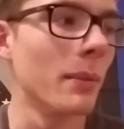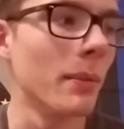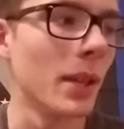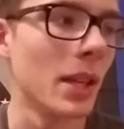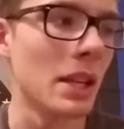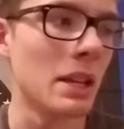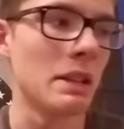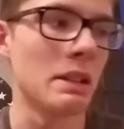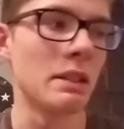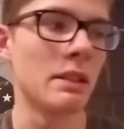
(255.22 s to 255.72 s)

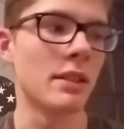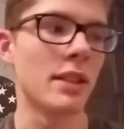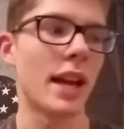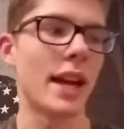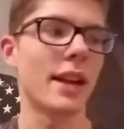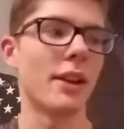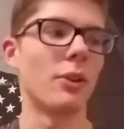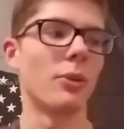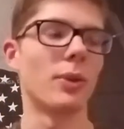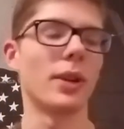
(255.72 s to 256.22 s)
because
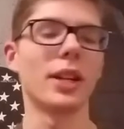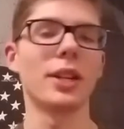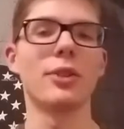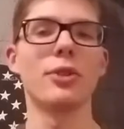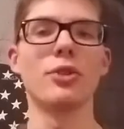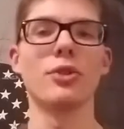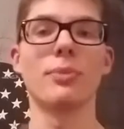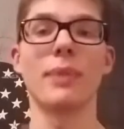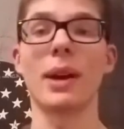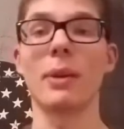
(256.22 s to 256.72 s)
I don't want to
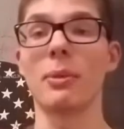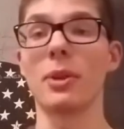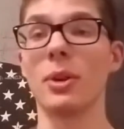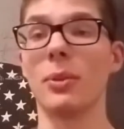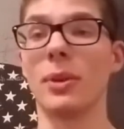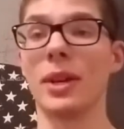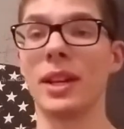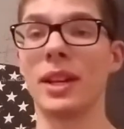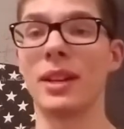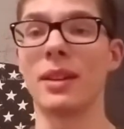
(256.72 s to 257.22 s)
use my real
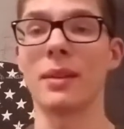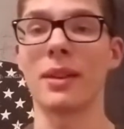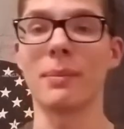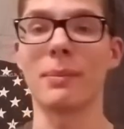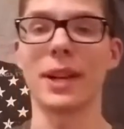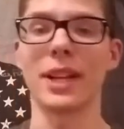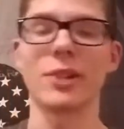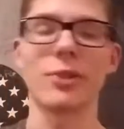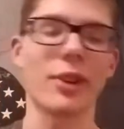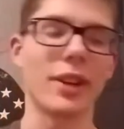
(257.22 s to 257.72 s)
one and
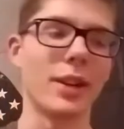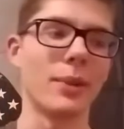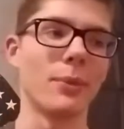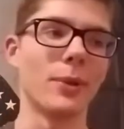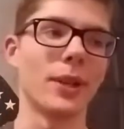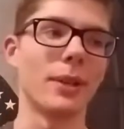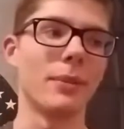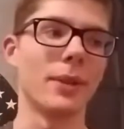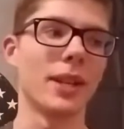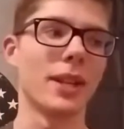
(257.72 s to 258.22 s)
my training
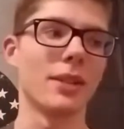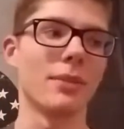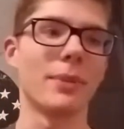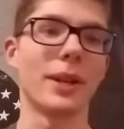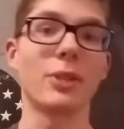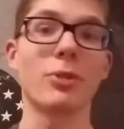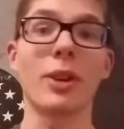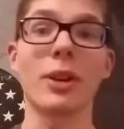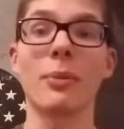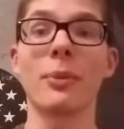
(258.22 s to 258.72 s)
one, because
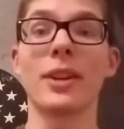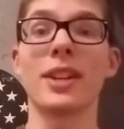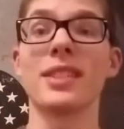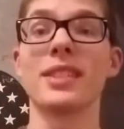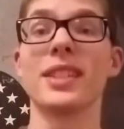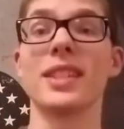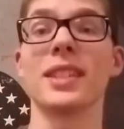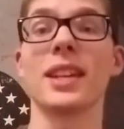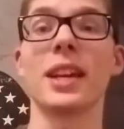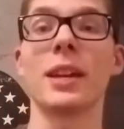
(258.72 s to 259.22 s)
my training one is
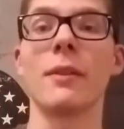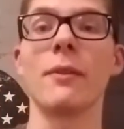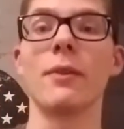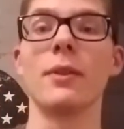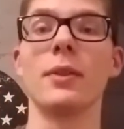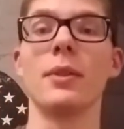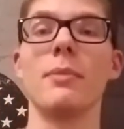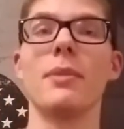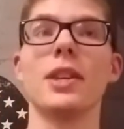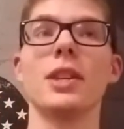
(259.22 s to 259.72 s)
designed
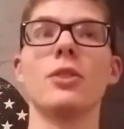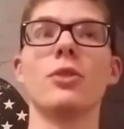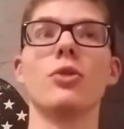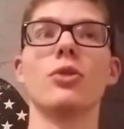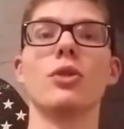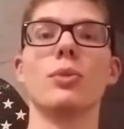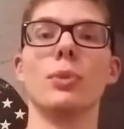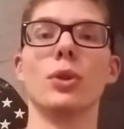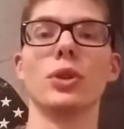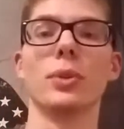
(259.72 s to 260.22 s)
to be
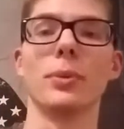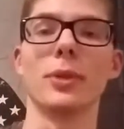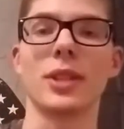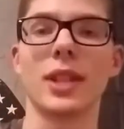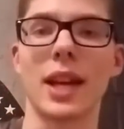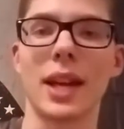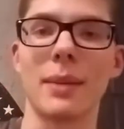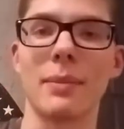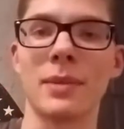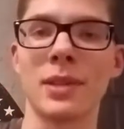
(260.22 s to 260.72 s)
used multiple
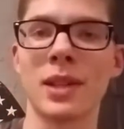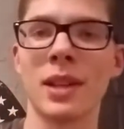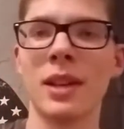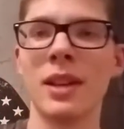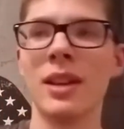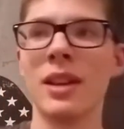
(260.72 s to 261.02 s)
times.